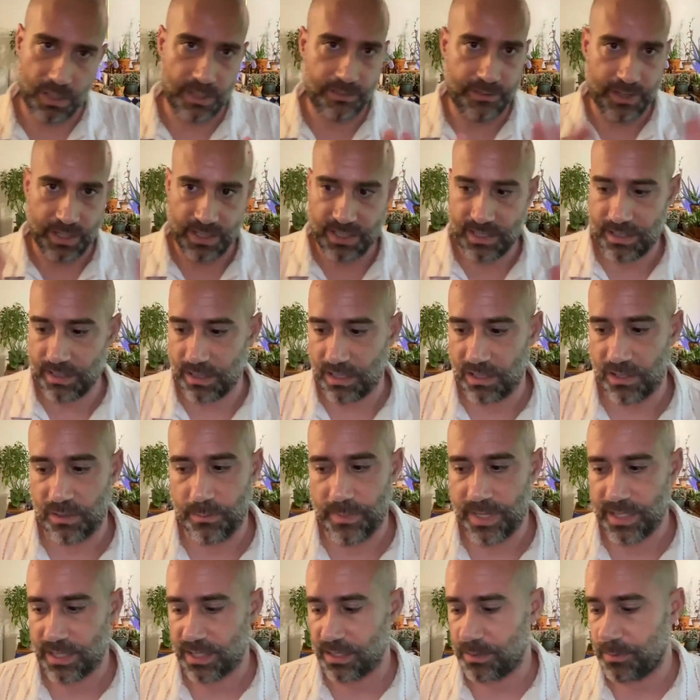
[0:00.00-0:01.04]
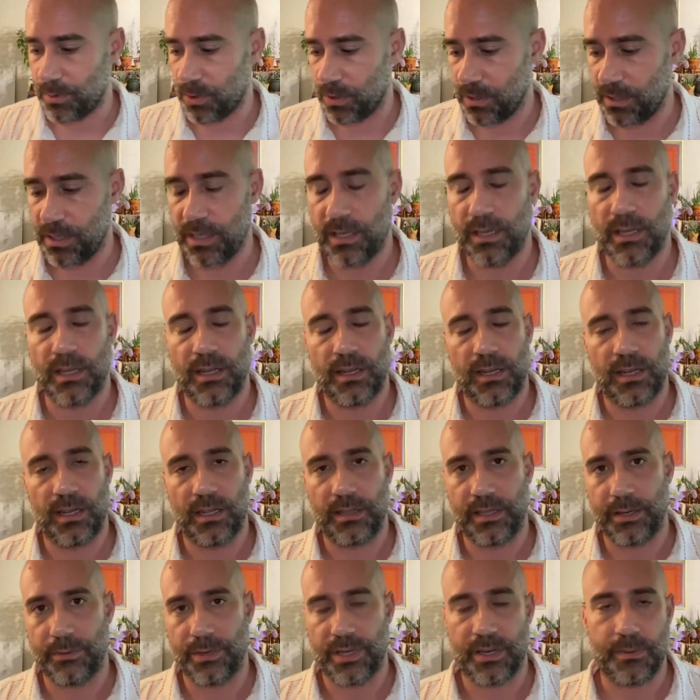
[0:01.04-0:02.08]
very slow message board,
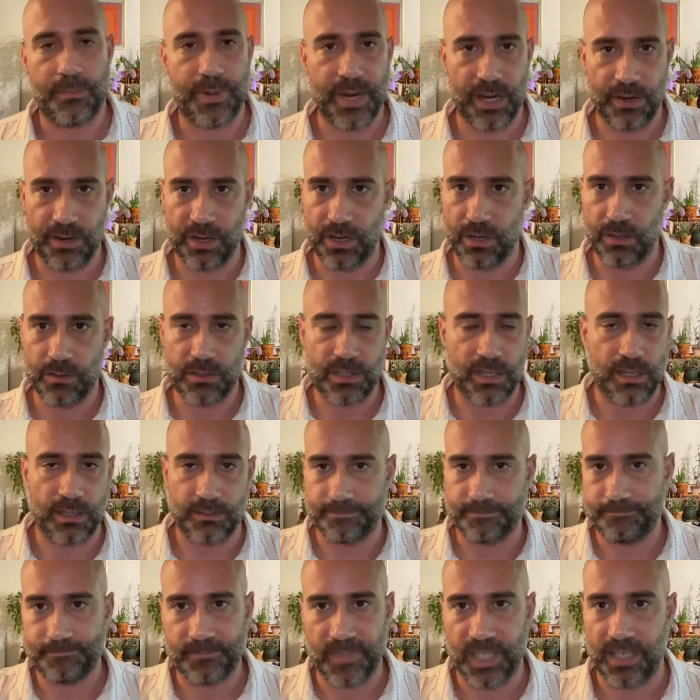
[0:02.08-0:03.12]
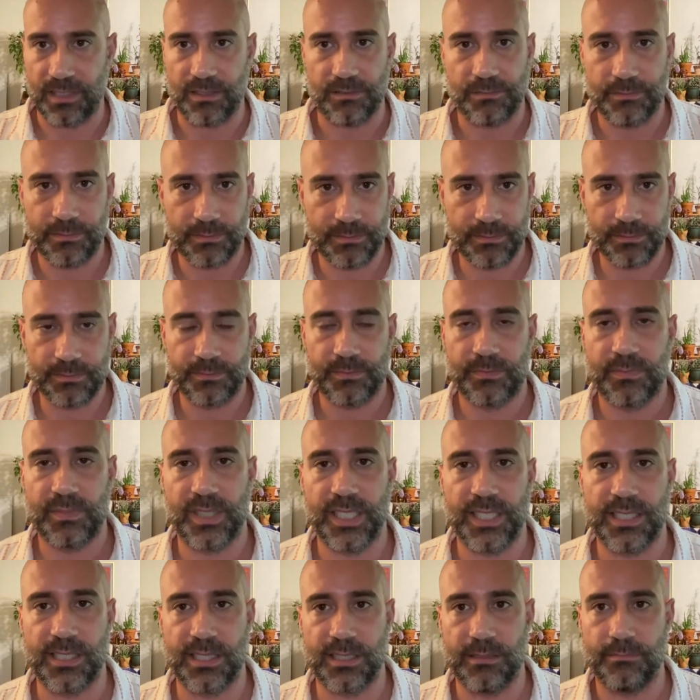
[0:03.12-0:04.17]
and they would compare notes on, I don't know,
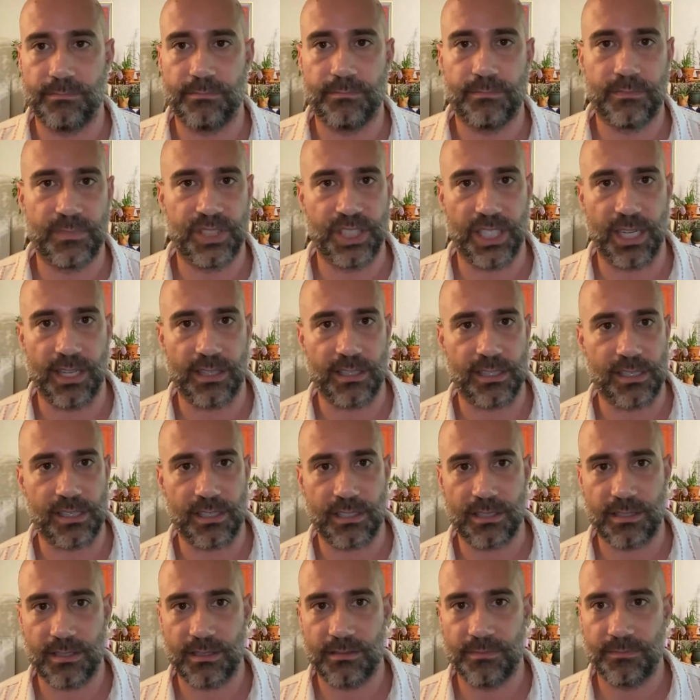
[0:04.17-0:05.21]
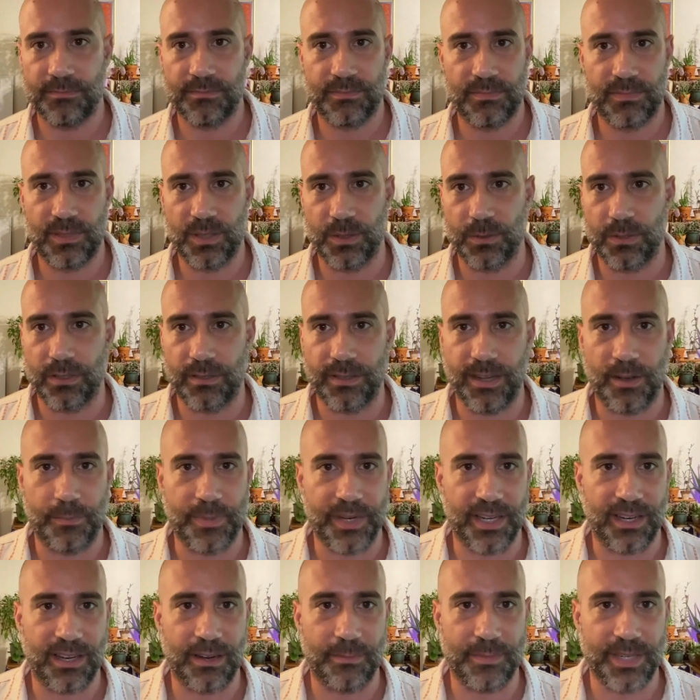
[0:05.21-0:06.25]
things that geologists who are
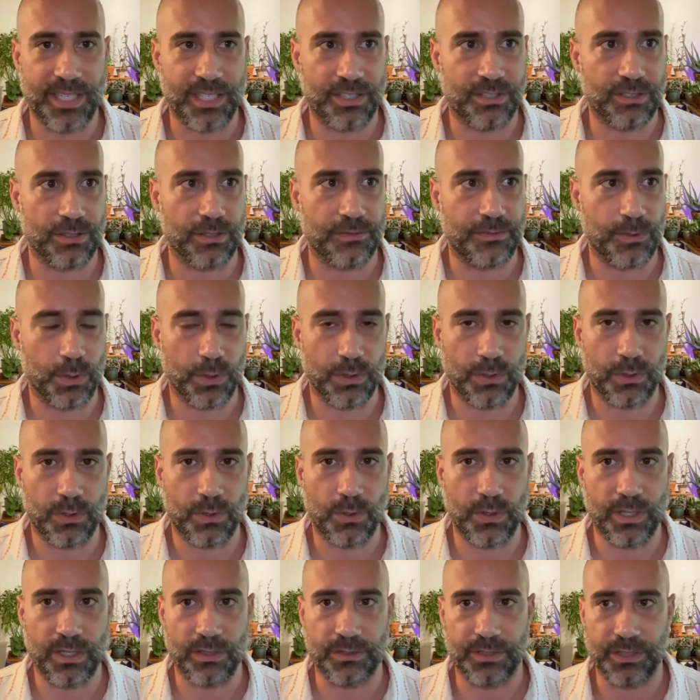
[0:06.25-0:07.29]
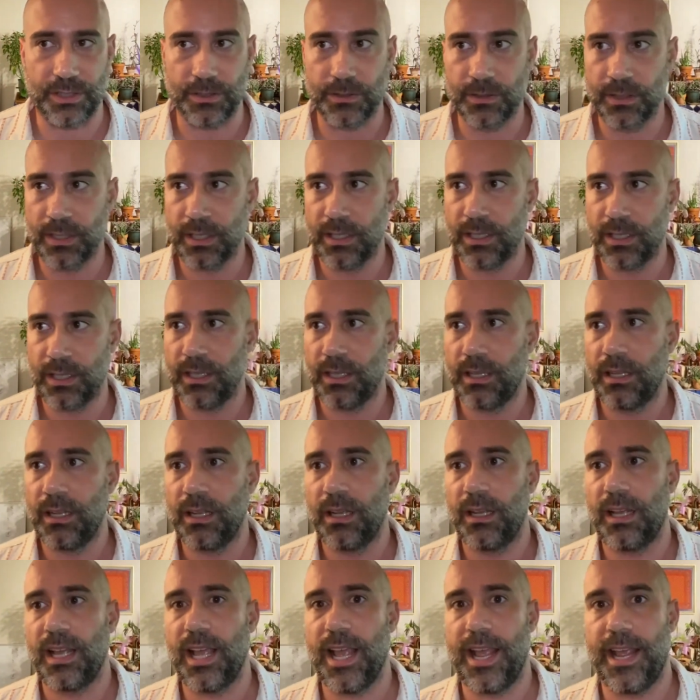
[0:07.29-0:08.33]
helping companies drill for oil do.
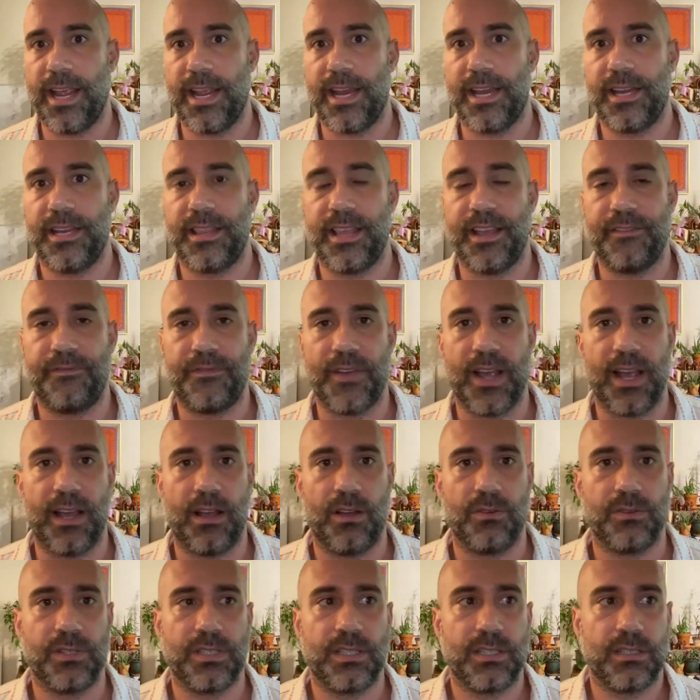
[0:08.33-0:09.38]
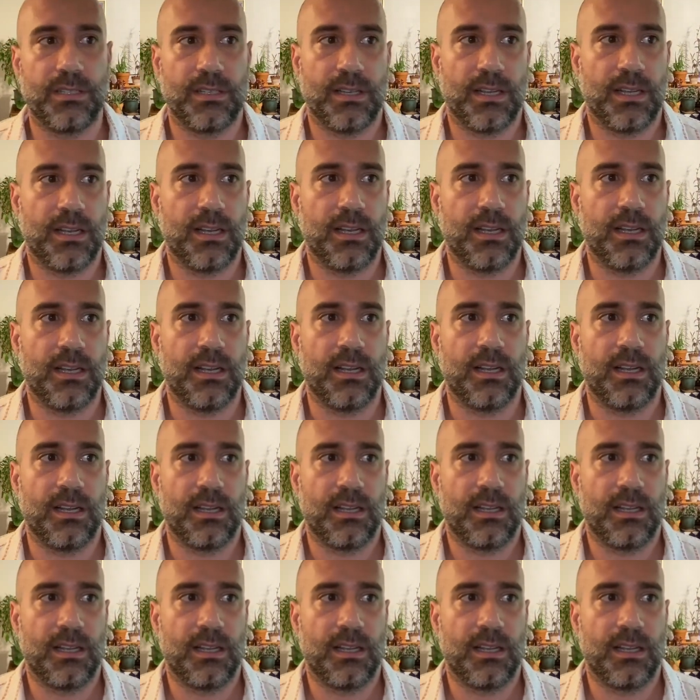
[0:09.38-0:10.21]
And they found the